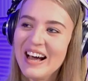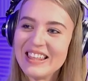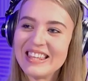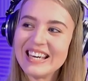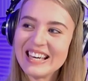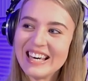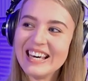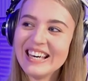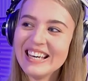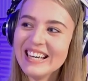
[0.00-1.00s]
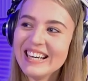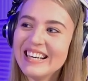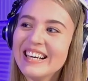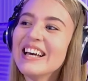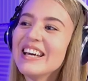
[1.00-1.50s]
I think let us
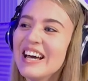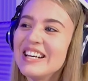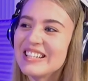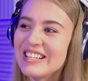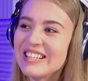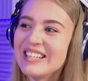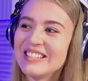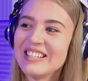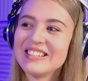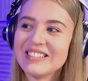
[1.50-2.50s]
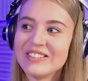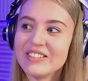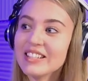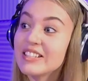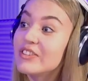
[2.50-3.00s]
know. Yeah, it's
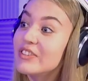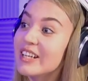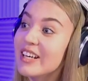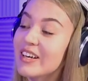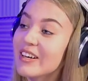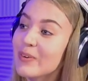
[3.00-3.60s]
a tricky